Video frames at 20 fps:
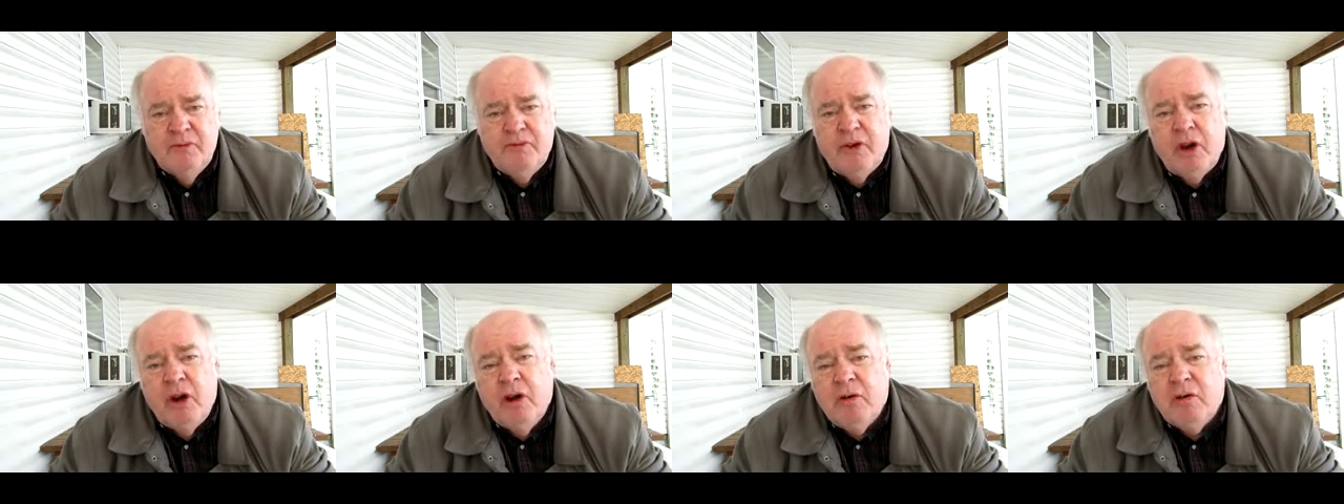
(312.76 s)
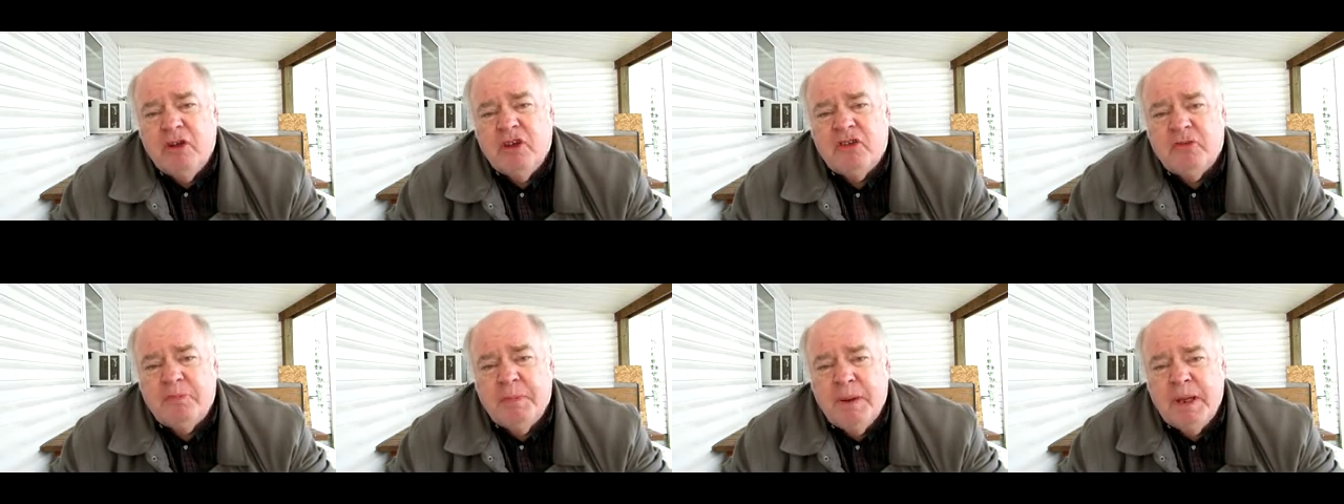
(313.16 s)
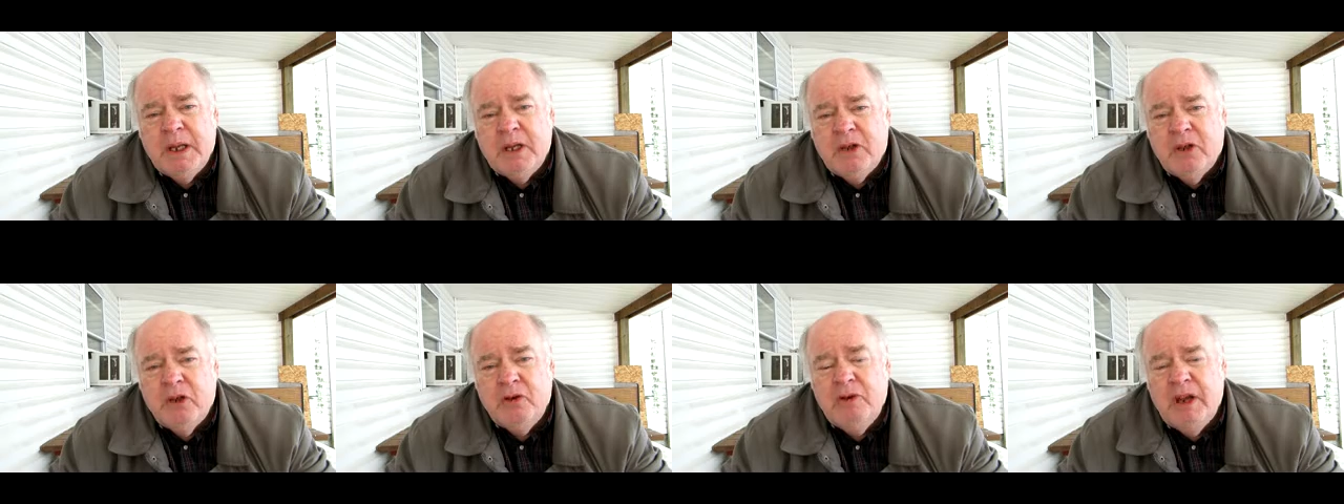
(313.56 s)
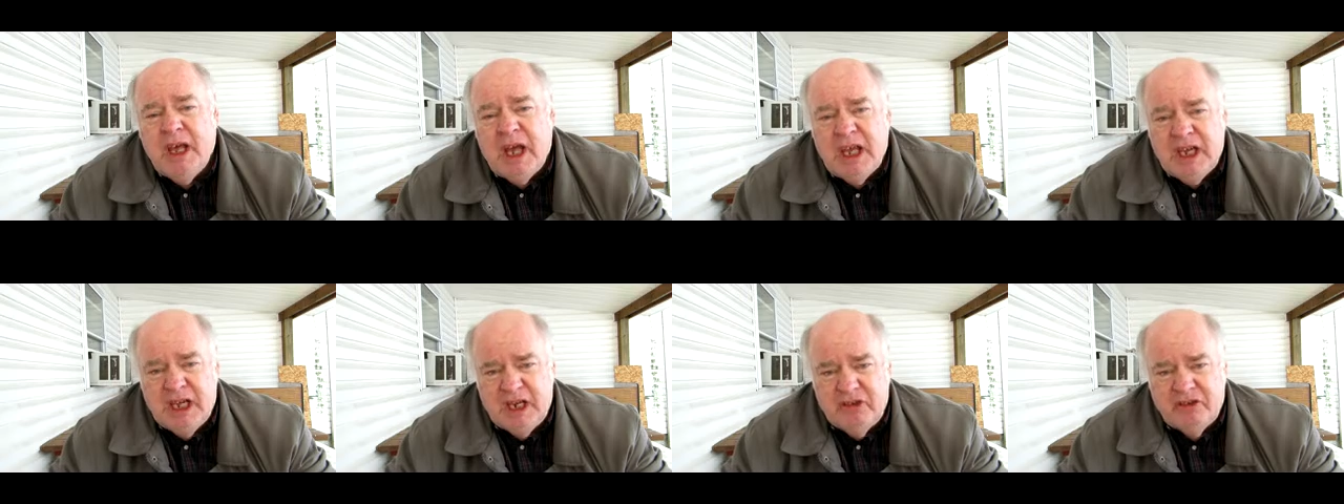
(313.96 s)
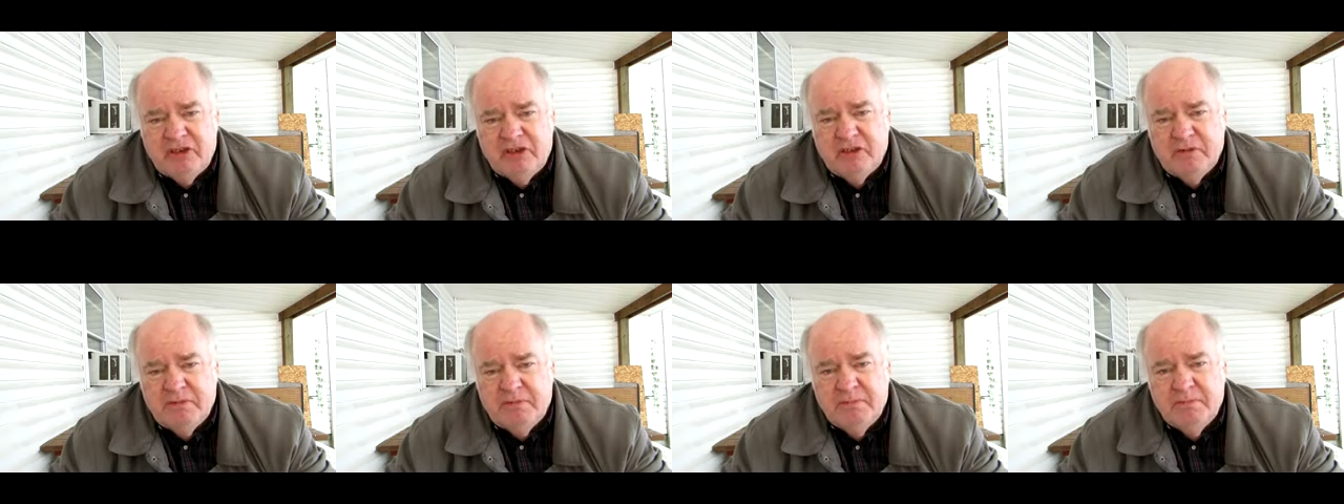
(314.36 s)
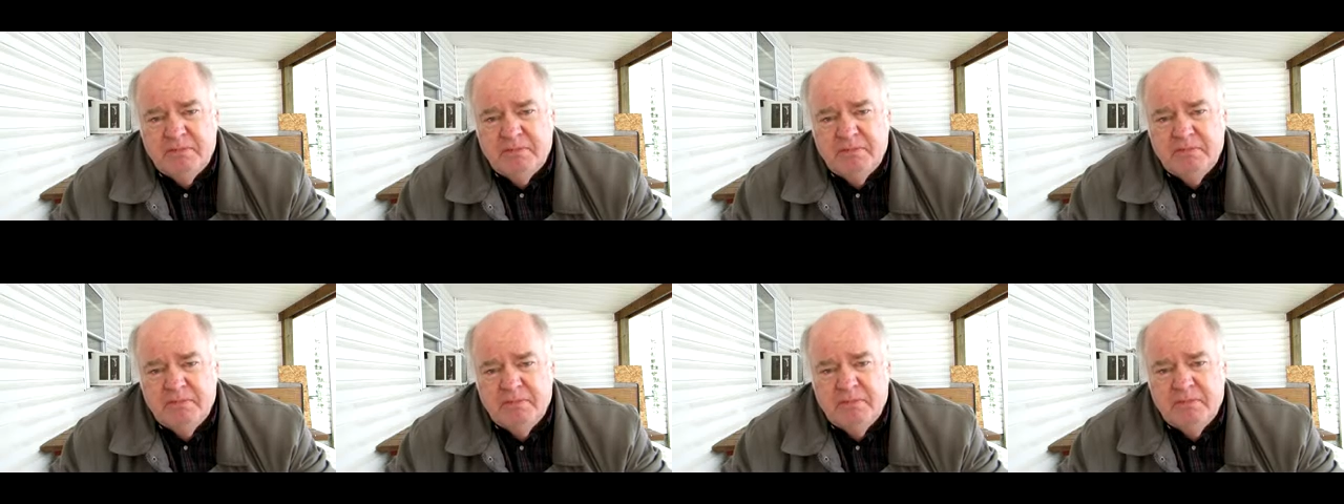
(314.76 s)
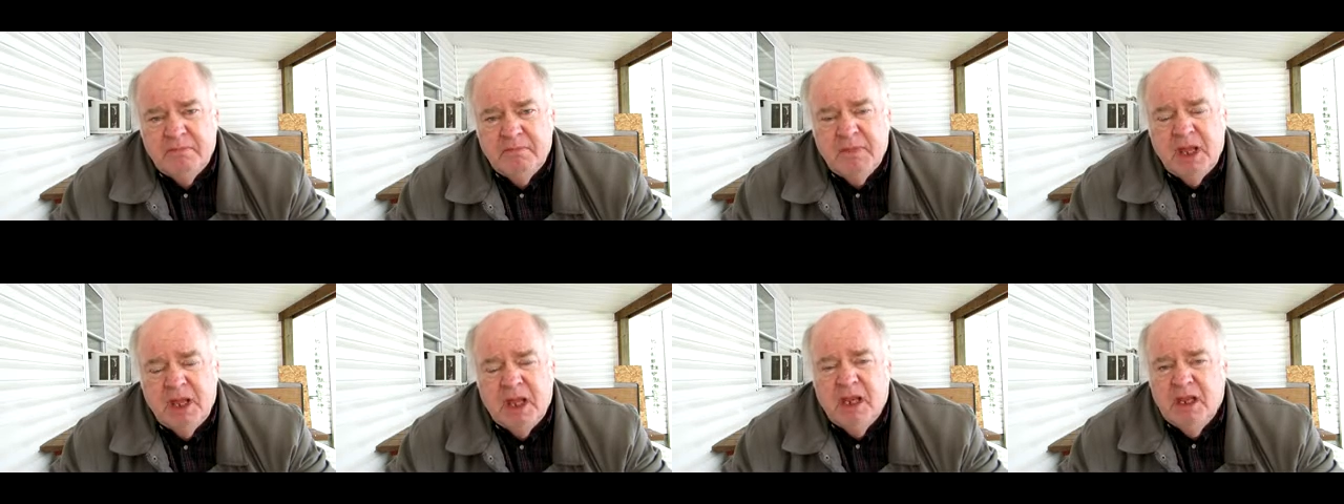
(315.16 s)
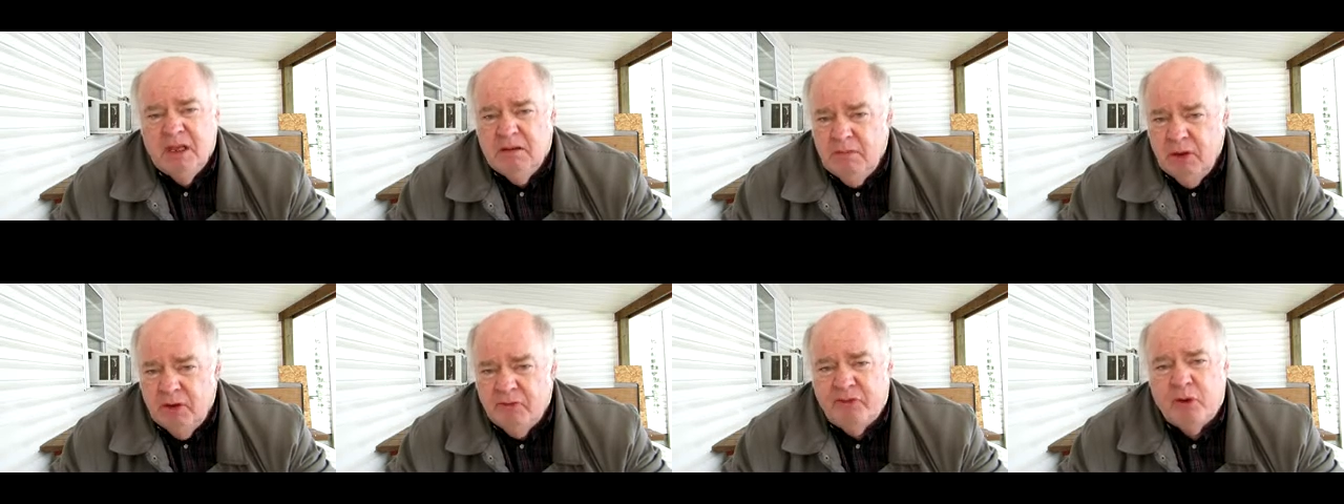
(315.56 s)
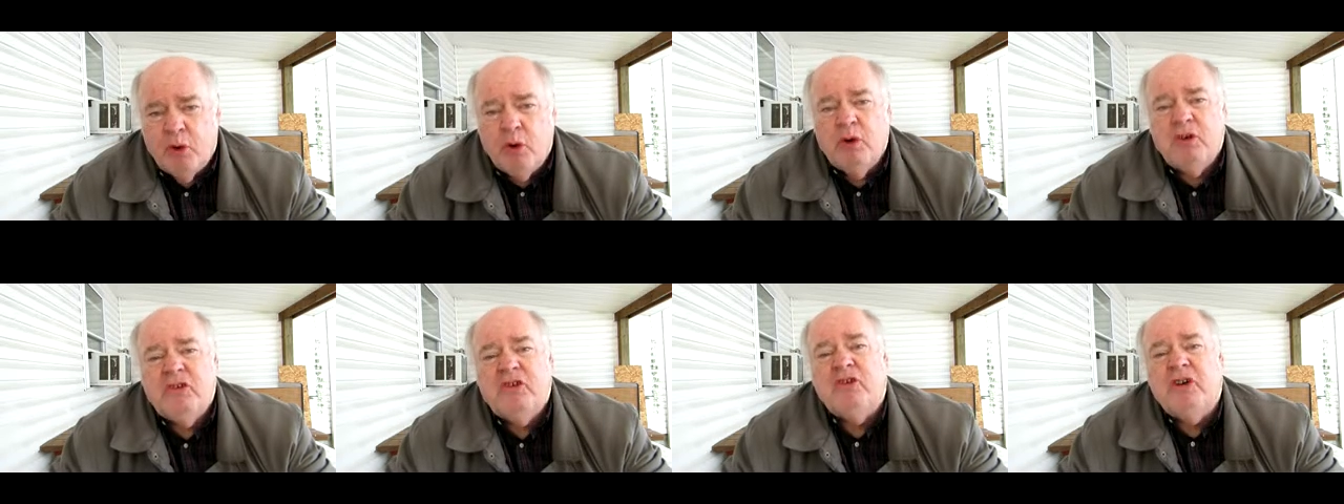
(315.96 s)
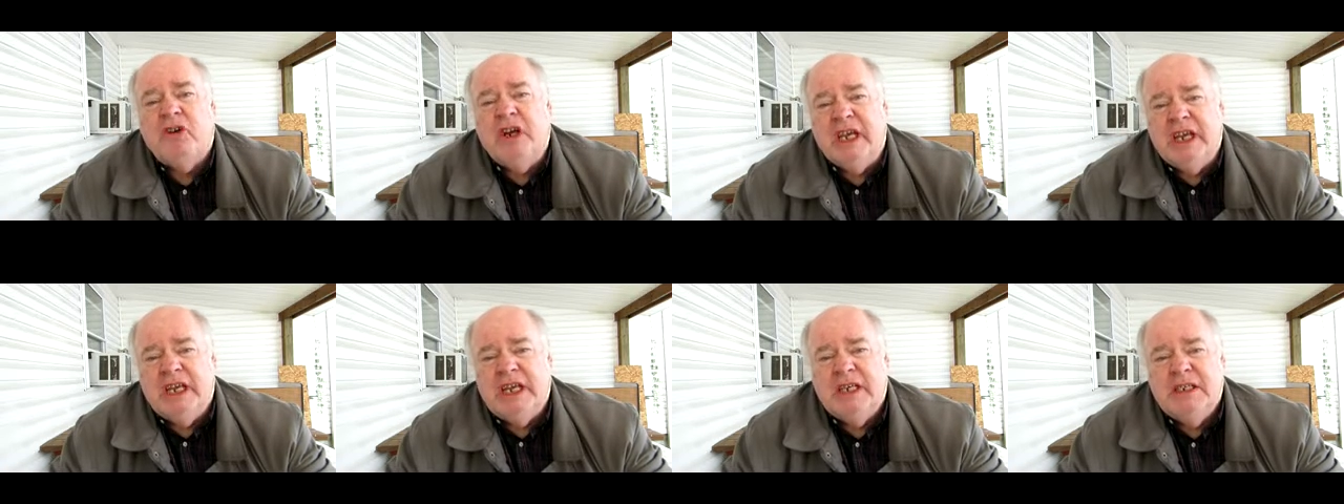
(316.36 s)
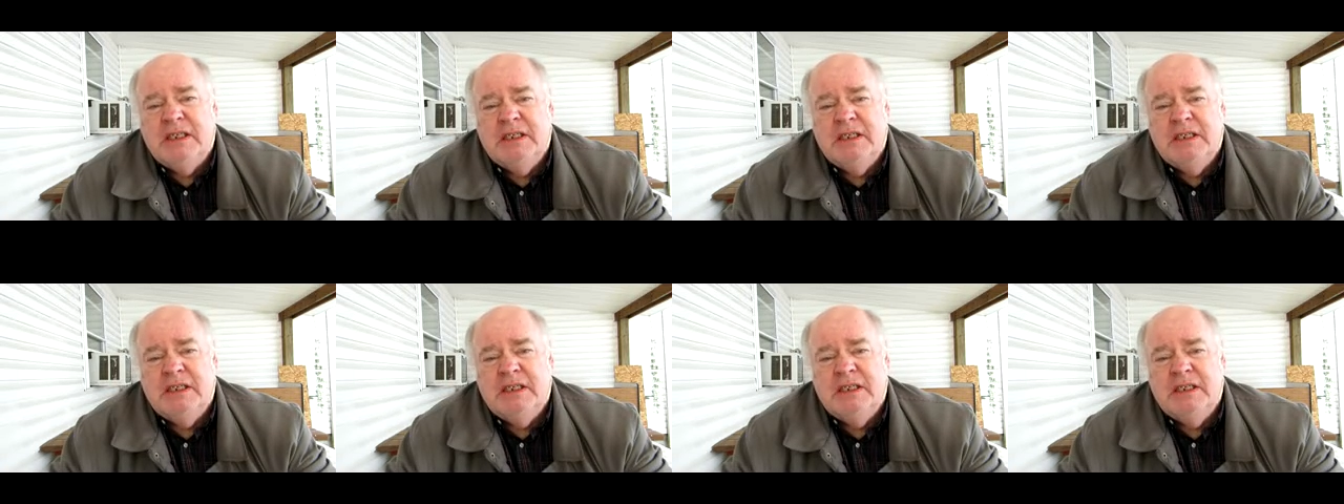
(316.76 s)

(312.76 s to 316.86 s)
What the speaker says: Ferrel has spent 2 days before a shrink,